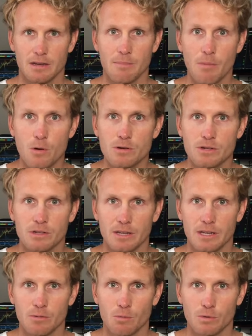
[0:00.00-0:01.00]

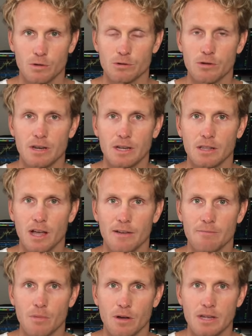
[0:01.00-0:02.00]
emotionally when you're trading
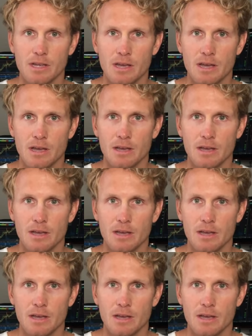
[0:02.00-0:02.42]
live money